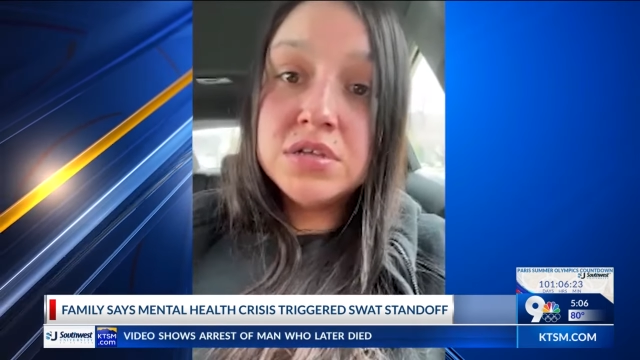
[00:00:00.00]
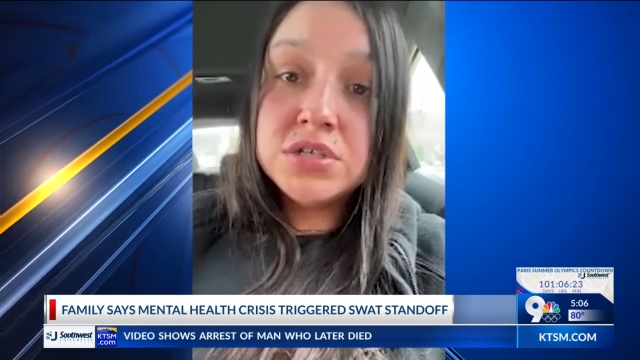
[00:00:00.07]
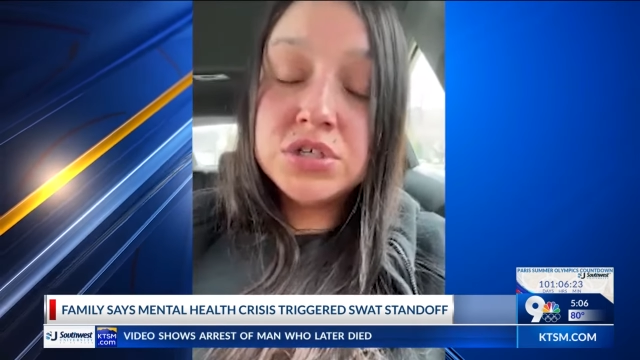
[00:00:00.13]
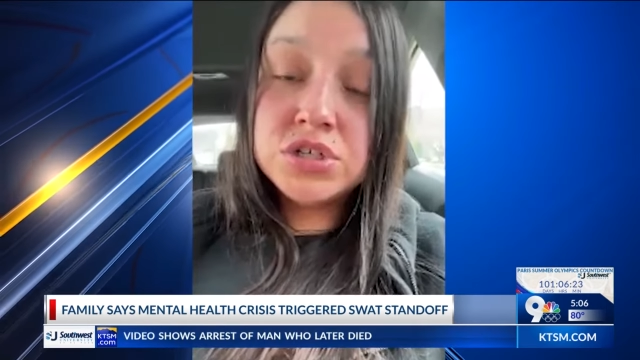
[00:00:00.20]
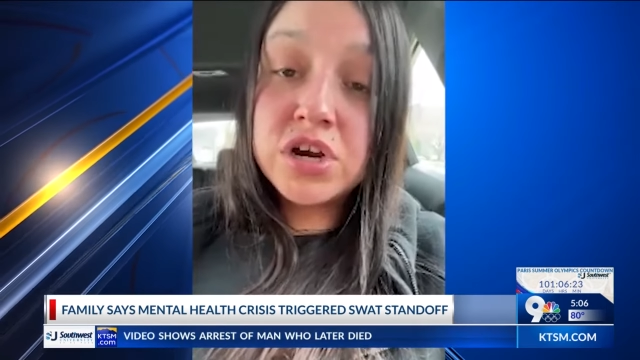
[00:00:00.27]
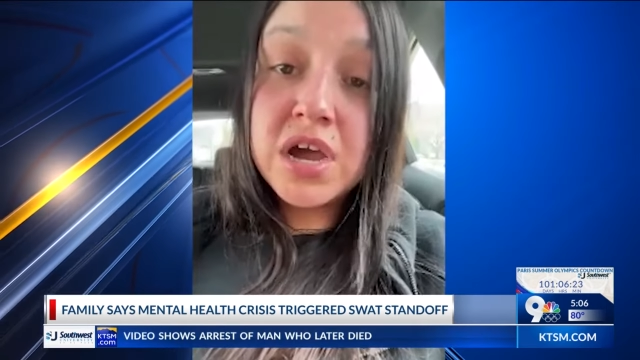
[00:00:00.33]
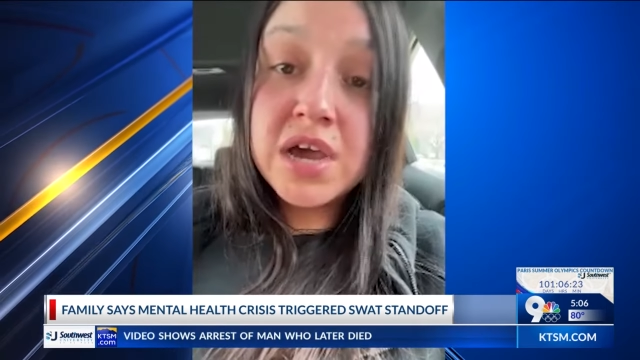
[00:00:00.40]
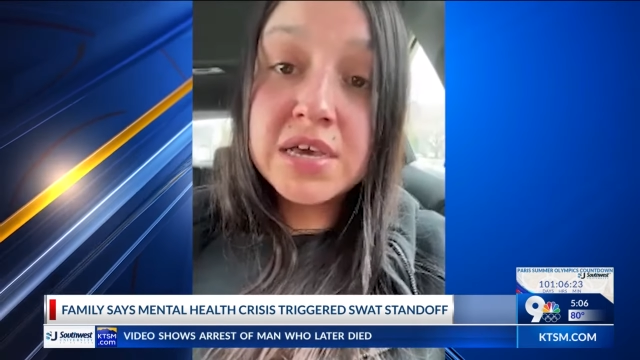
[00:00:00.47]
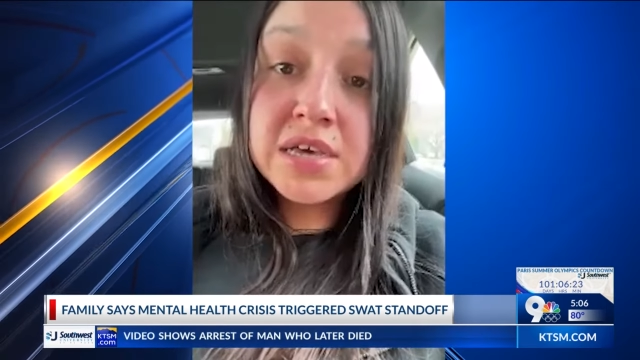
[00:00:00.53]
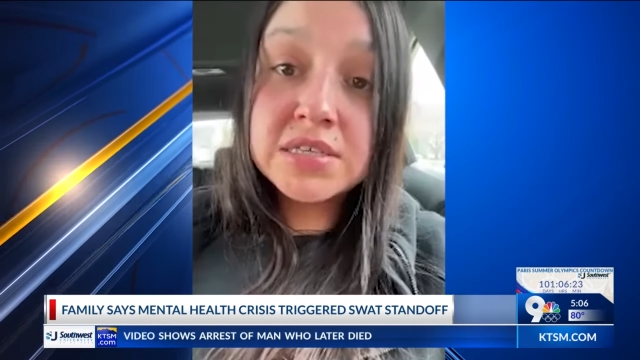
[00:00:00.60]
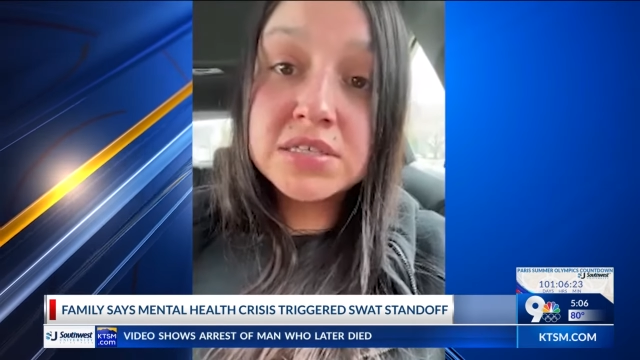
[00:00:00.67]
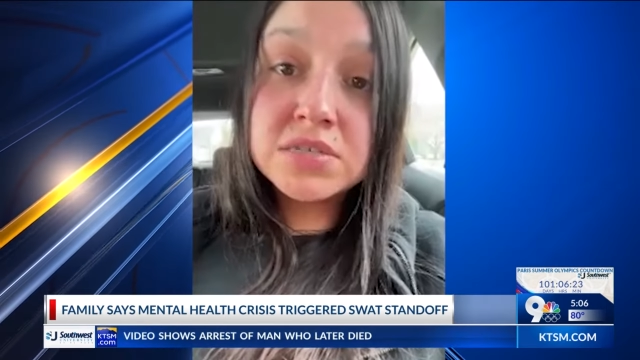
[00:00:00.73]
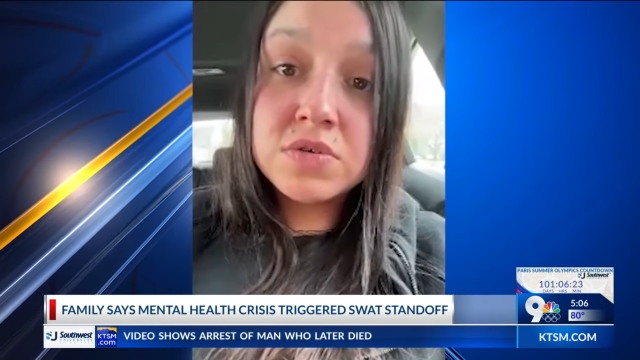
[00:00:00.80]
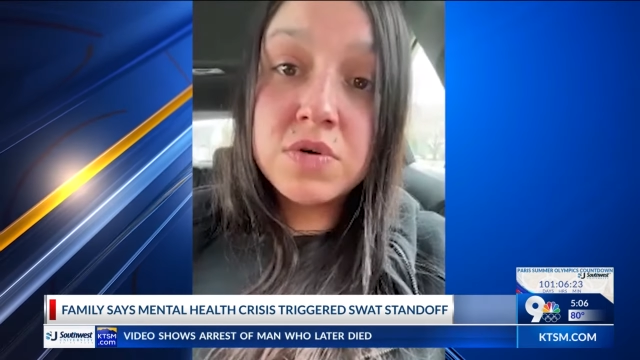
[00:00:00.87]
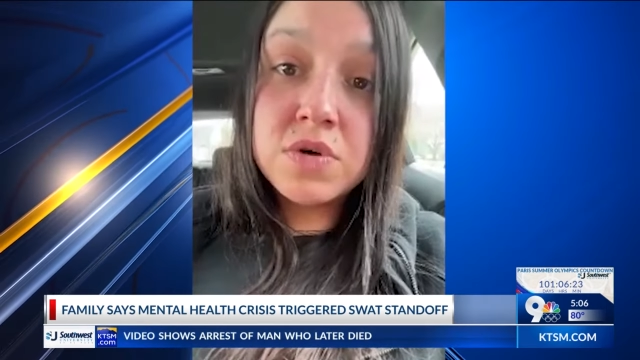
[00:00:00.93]

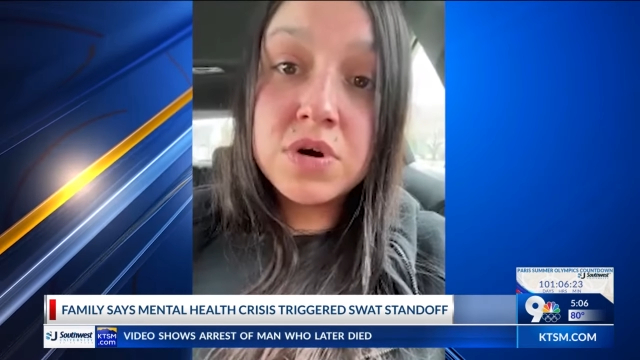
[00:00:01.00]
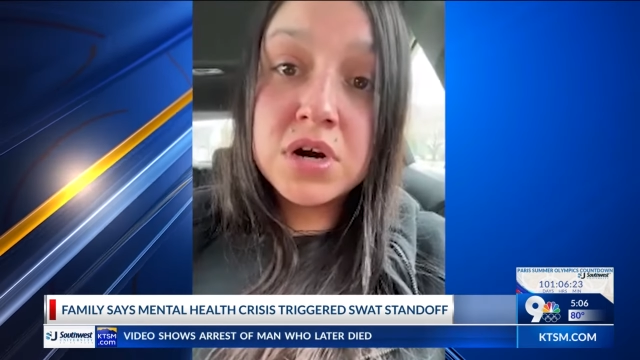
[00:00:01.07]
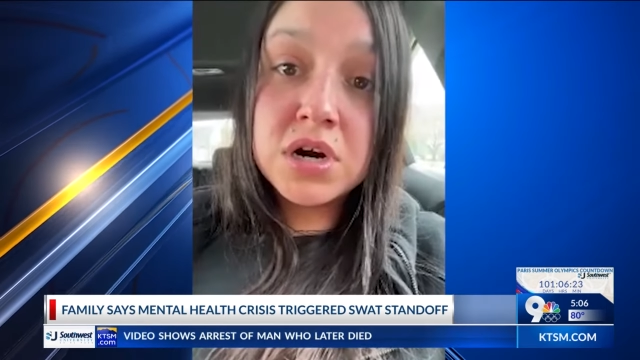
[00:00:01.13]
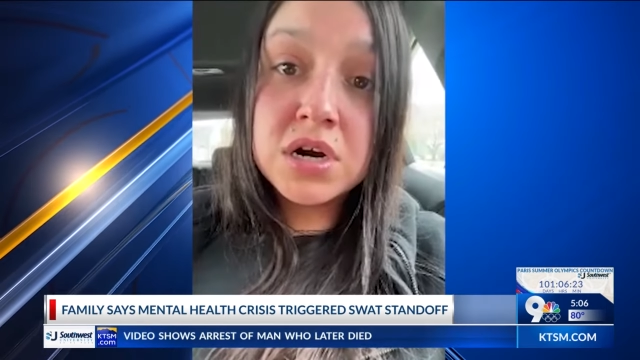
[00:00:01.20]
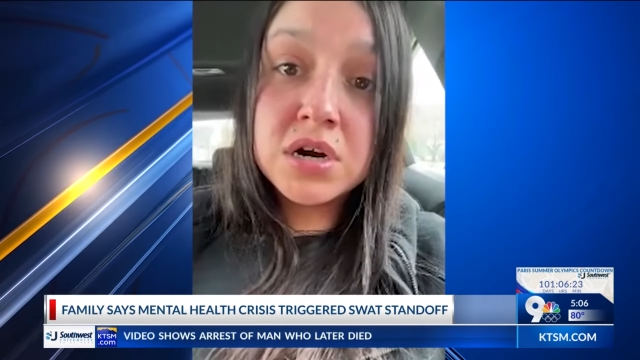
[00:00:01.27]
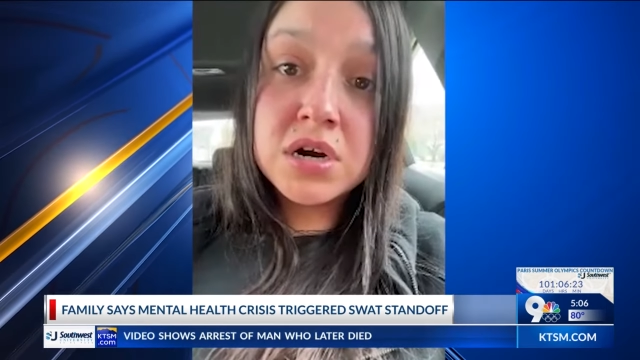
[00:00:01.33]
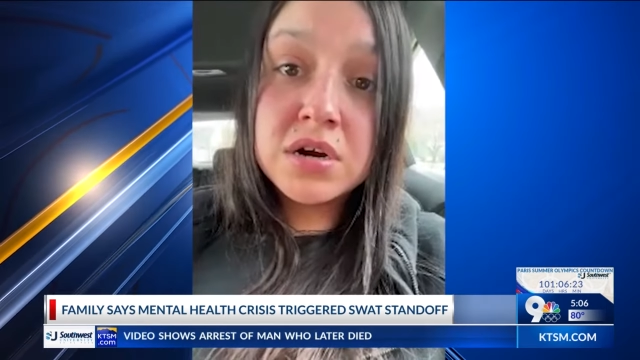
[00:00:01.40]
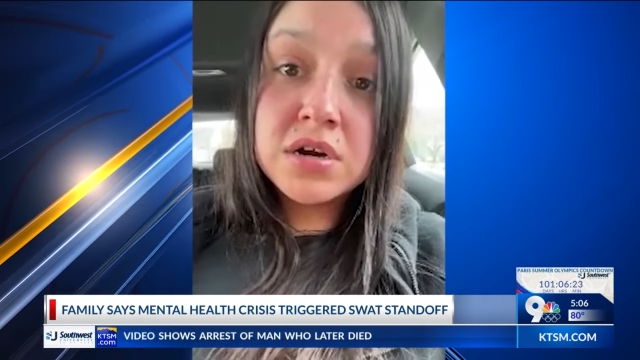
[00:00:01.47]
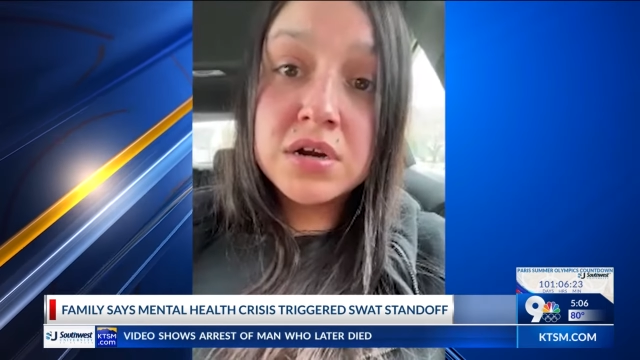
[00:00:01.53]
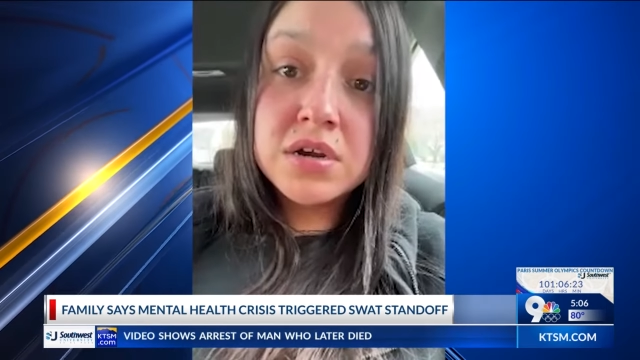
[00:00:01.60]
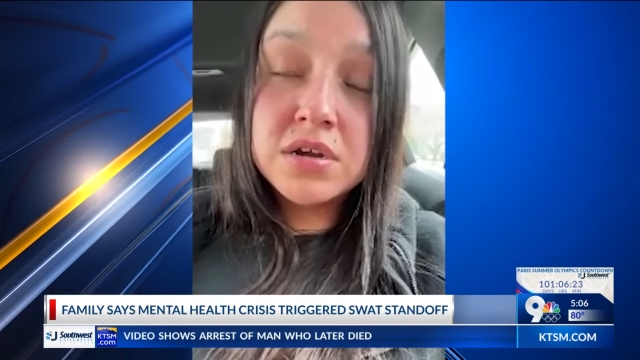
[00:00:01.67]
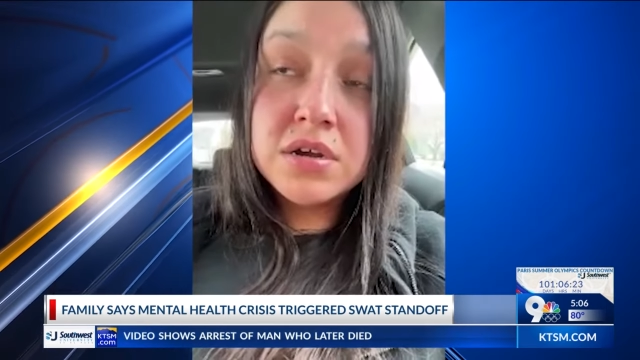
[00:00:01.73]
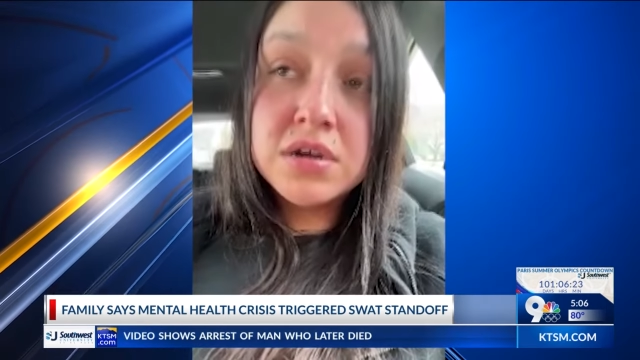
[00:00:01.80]
stress or